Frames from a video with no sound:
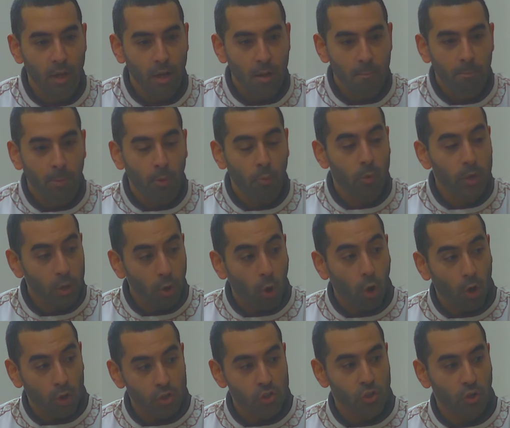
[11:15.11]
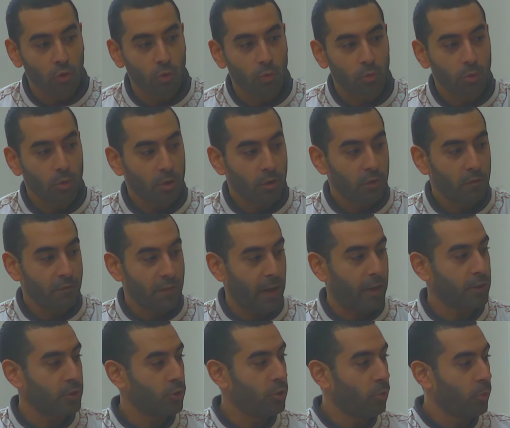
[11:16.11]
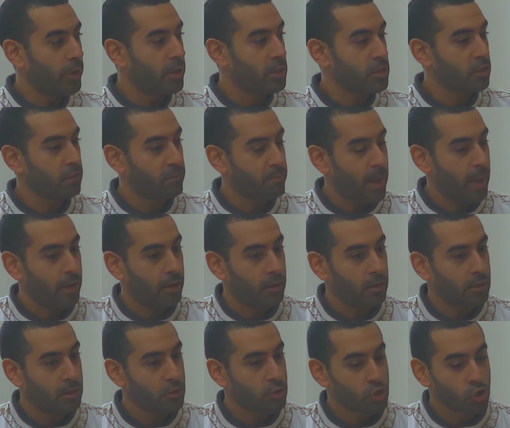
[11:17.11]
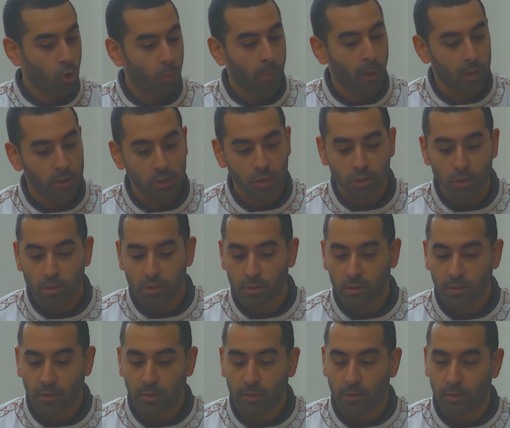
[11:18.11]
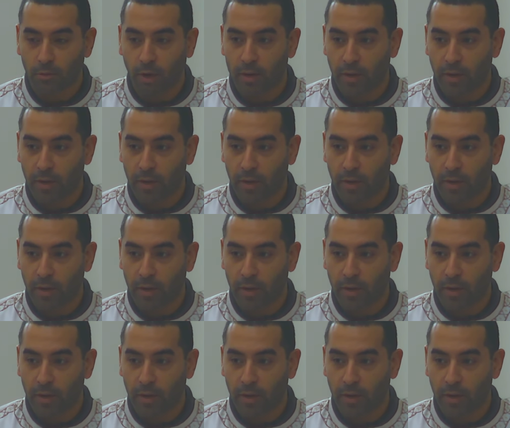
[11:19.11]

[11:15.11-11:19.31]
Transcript: But we also value the witness of men so much, right?